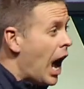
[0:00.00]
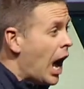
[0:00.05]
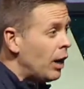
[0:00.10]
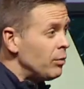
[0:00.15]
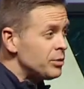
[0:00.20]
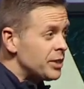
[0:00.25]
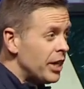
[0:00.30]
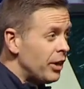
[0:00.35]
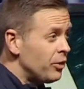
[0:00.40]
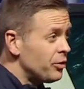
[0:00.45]
I'm
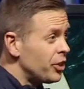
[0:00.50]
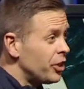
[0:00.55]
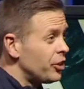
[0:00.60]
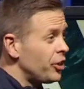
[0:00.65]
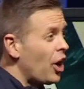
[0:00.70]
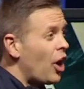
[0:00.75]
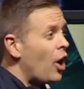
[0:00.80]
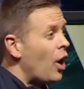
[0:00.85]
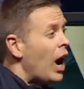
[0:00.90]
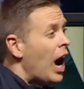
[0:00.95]
telling you,
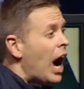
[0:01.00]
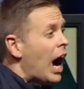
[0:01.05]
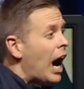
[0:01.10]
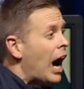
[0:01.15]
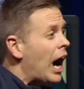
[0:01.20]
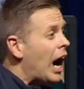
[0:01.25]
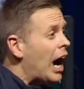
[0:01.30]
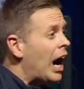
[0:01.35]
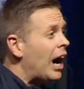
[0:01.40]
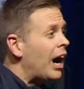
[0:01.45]
y'all,
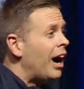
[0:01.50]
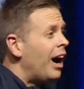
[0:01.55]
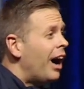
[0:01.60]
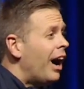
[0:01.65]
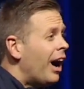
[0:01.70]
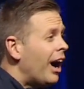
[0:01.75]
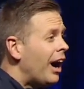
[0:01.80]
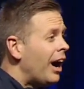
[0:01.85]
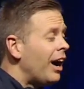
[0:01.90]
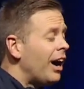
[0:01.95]
uh,
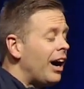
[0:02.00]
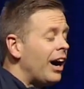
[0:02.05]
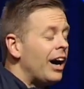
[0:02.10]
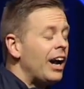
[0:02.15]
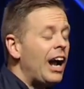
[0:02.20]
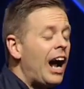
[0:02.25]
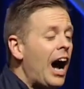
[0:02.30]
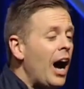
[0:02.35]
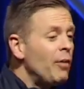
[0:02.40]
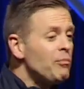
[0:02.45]
uh,
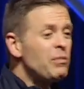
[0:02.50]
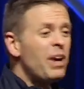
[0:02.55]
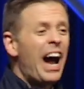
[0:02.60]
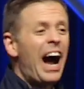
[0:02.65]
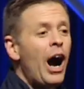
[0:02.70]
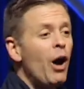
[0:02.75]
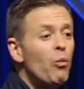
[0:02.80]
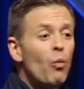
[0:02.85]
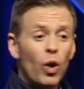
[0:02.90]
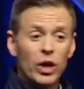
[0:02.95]

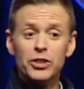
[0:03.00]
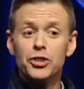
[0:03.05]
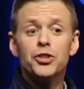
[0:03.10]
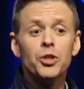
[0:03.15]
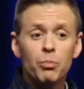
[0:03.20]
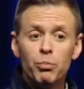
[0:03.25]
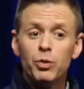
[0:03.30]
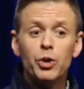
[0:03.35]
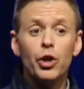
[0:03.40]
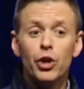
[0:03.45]
i want
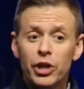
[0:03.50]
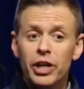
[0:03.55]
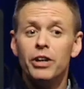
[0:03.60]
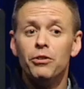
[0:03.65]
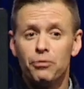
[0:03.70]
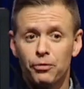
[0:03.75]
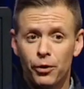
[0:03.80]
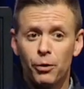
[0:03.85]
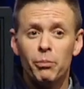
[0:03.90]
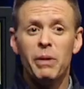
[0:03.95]
some good
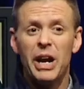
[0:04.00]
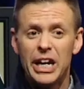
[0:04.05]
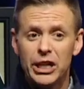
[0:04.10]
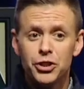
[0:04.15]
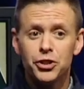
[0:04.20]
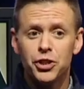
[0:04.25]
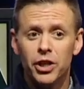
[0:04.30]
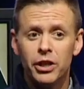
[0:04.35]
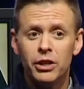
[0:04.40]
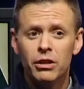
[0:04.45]

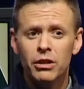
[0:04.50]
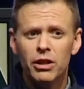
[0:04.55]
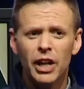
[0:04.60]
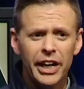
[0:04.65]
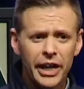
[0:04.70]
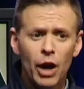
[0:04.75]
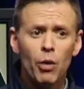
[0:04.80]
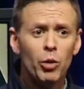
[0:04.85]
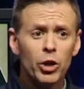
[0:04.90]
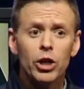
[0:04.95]
information. Like
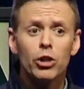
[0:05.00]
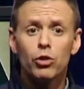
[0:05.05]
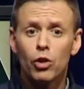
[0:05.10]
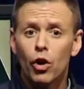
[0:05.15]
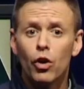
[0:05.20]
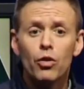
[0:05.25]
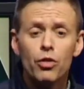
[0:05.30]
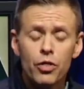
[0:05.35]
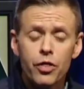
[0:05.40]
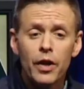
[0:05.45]
I want to
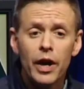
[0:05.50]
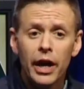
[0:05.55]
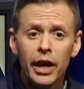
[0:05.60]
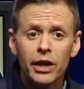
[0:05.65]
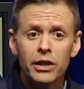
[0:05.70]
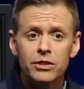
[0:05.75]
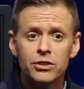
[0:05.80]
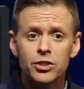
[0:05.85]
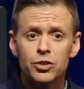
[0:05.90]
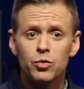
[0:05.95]
learn
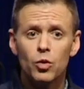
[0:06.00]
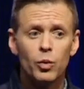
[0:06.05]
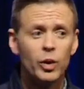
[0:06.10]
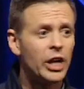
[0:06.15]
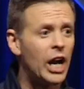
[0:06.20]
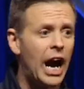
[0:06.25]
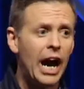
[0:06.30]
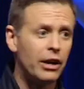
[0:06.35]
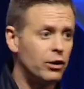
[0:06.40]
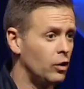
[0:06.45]
things when
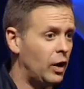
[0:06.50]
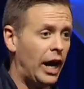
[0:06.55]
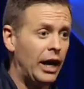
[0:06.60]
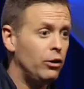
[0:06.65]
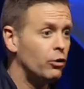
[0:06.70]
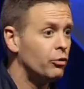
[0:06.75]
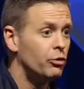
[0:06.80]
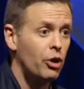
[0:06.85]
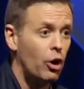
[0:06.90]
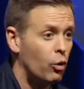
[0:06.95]
I don't, I
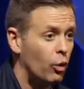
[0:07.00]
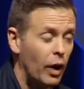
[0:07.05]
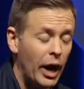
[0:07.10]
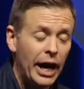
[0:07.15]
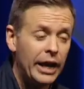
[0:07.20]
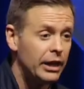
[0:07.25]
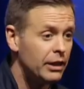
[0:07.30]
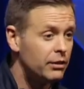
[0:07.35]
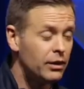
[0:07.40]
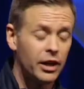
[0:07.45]
don't know
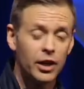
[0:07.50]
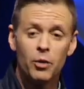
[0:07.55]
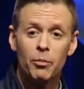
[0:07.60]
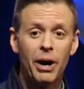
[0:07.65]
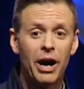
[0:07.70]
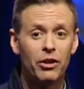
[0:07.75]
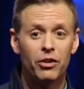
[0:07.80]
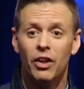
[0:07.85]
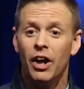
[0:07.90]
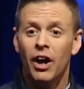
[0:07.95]
anything
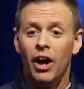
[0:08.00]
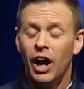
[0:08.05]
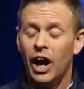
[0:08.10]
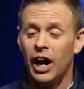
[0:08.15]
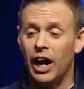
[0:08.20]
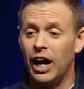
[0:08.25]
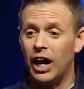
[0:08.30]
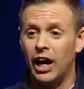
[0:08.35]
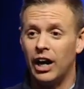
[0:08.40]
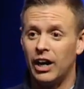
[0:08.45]
about uh,
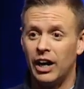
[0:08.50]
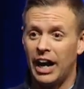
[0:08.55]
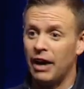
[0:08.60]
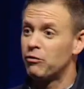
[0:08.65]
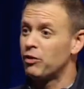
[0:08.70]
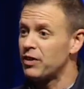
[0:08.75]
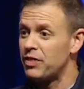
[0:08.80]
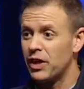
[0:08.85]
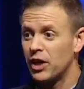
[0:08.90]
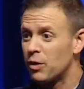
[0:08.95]
uh,
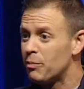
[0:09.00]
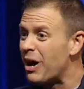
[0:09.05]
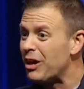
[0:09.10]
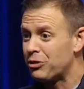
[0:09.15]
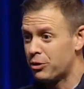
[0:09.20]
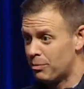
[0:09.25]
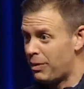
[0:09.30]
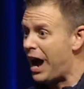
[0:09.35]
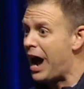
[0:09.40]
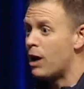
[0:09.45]
everything about the
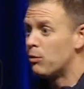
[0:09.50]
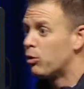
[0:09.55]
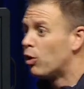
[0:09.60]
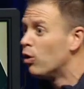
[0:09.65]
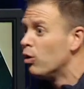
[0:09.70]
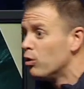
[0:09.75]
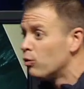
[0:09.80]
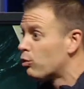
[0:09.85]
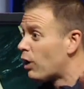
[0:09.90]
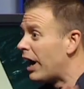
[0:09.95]
Bible,
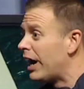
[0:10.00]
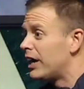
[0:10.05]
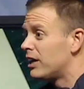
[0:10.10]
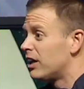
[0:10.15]
right?